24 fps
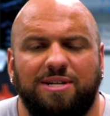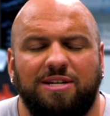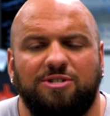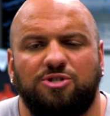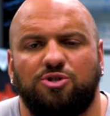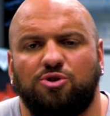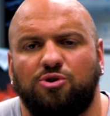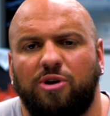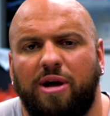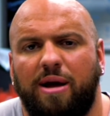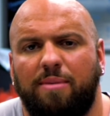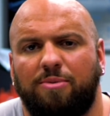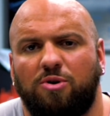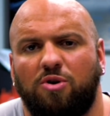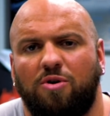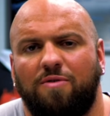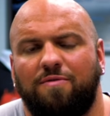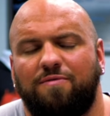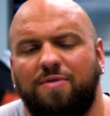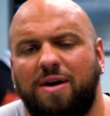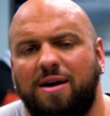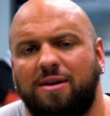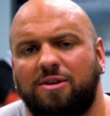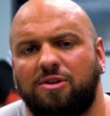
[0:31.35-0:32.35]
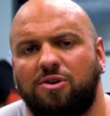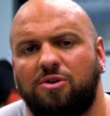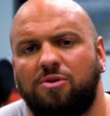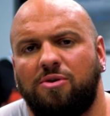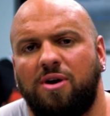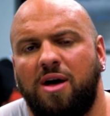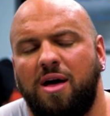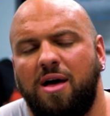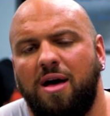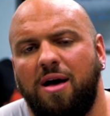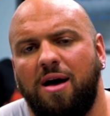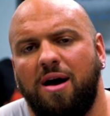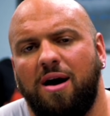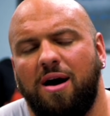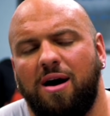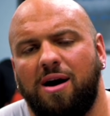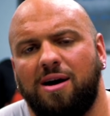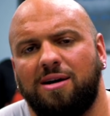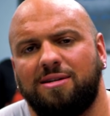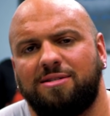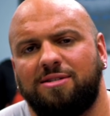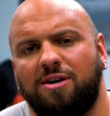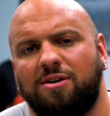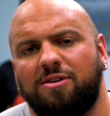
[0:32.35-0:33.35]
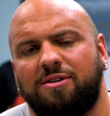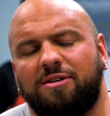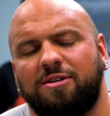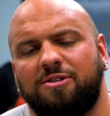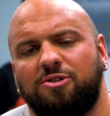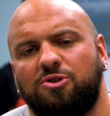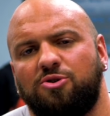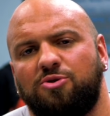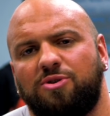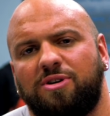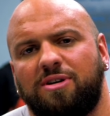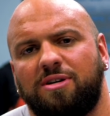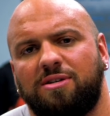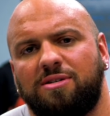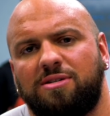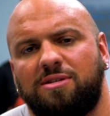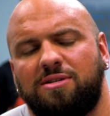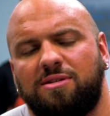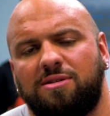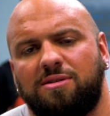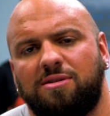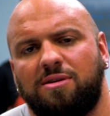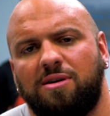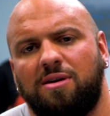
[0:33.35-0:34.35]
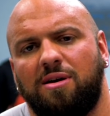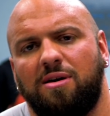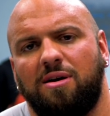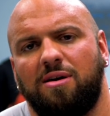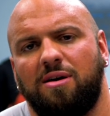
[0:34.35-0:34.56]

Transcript: Instagram, go and follow Duncan Lukas.